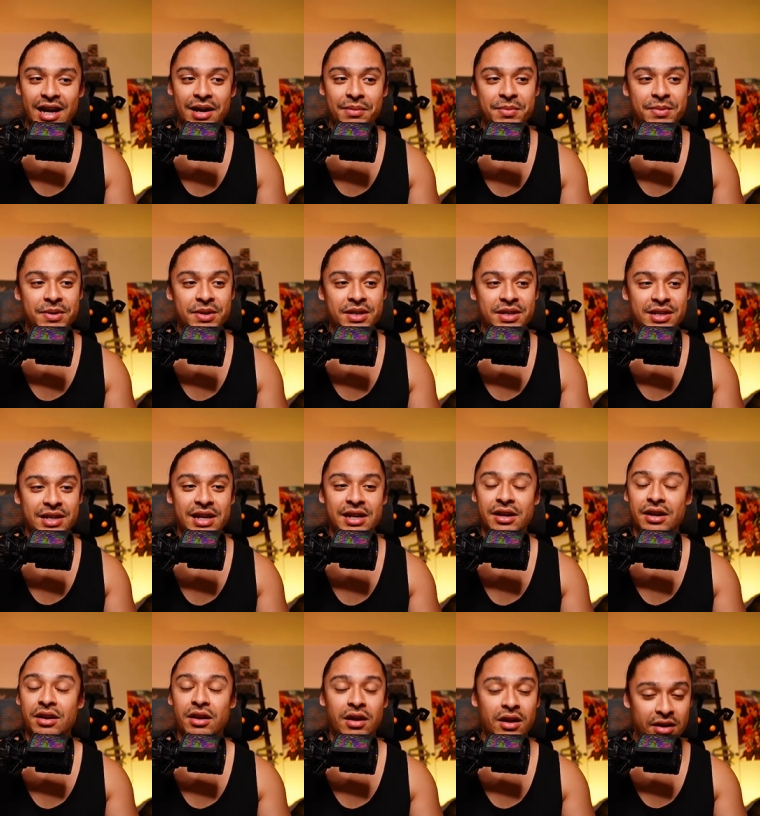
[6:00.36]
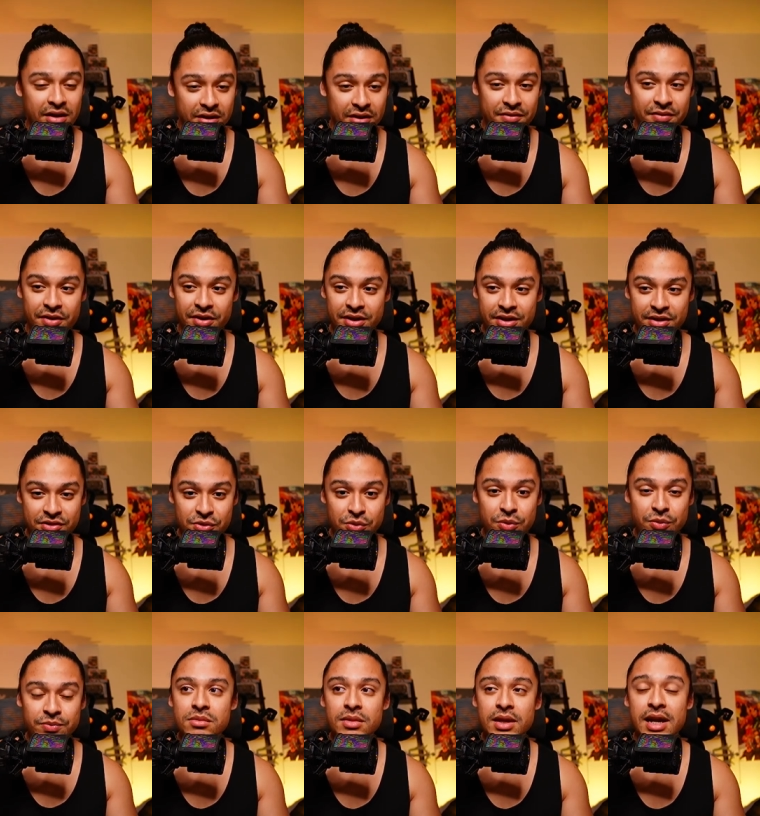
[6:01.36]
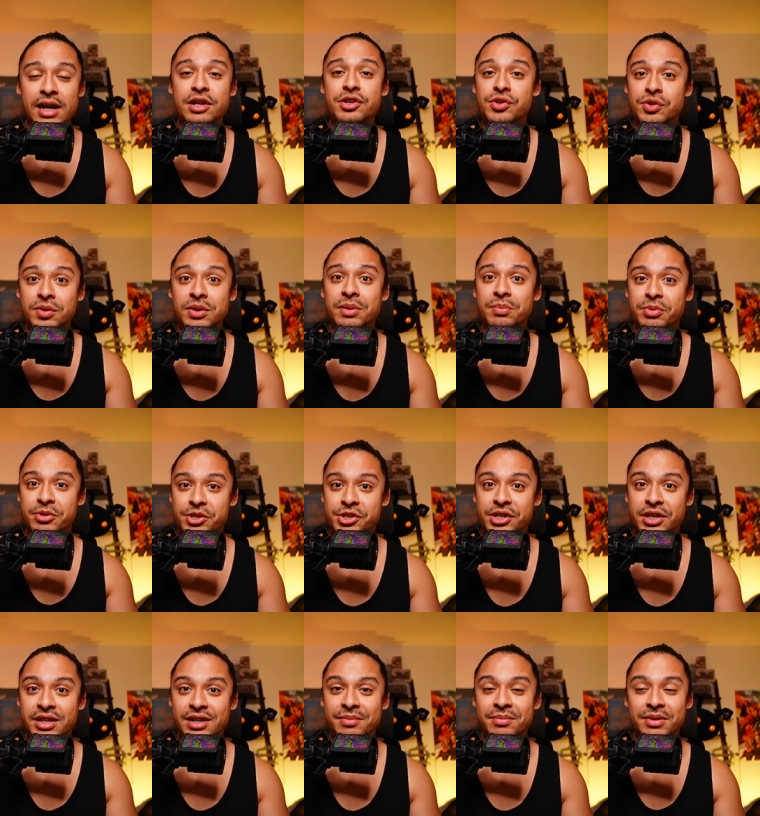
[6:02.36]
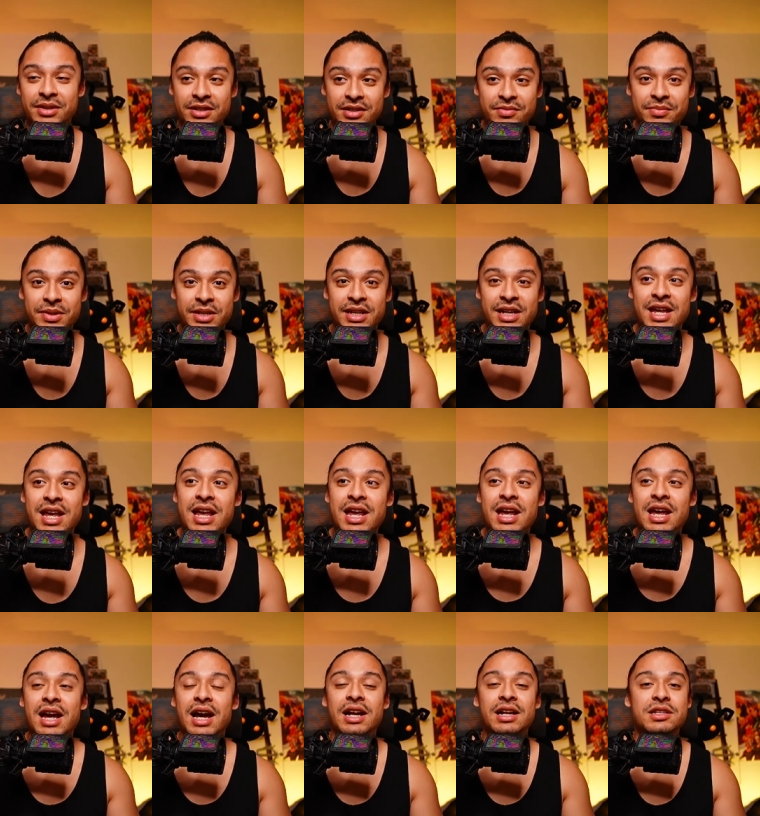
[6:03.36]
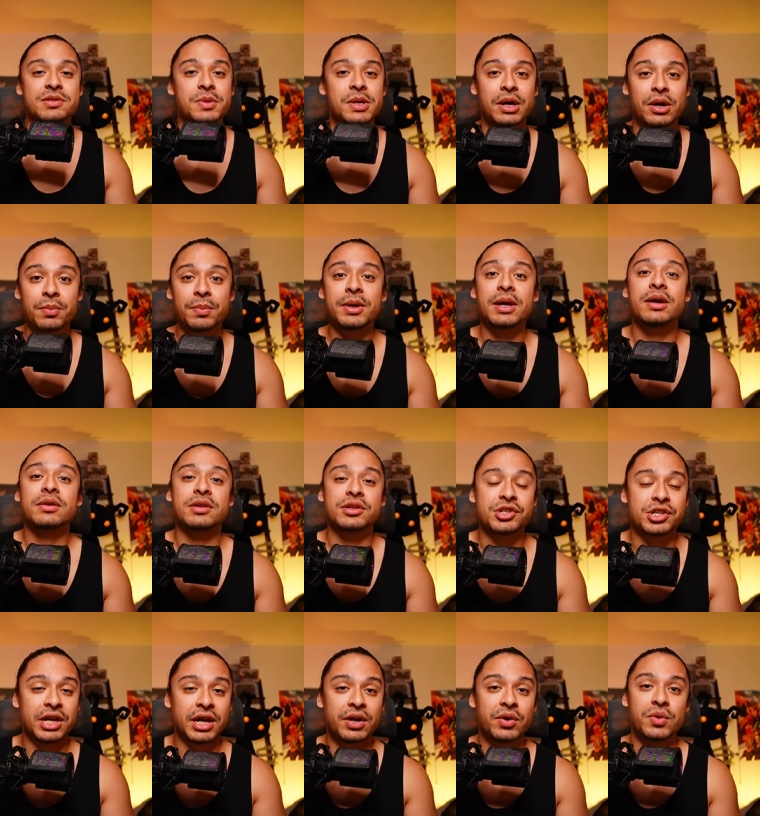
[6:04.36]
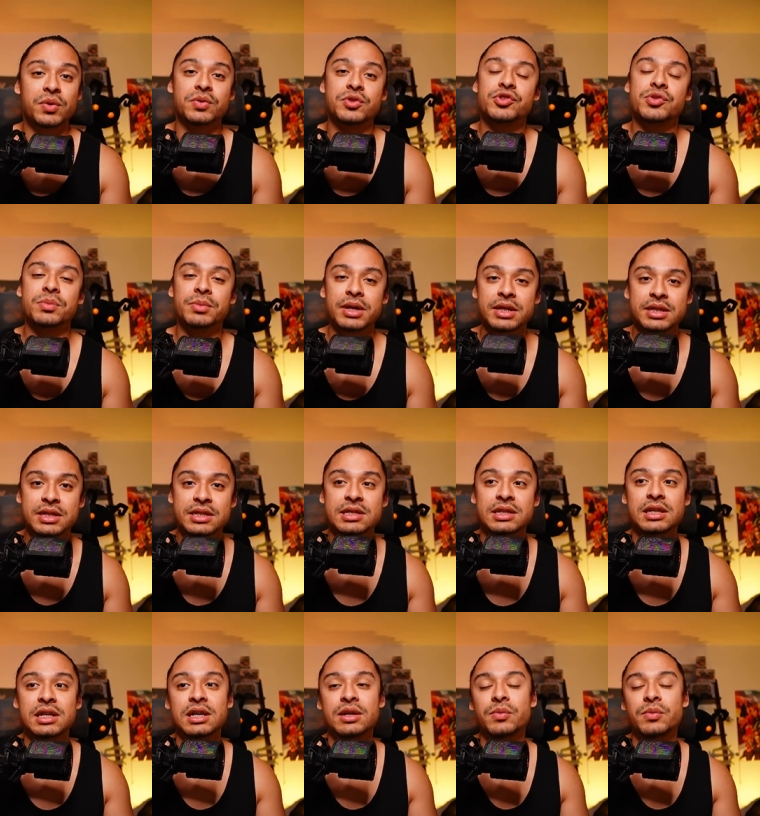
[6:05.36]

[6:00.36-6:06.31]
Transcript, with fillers: I've been getting a lot of love on it too, and I truly appreciate it, believe me. And it's been helping out the channel tremendously.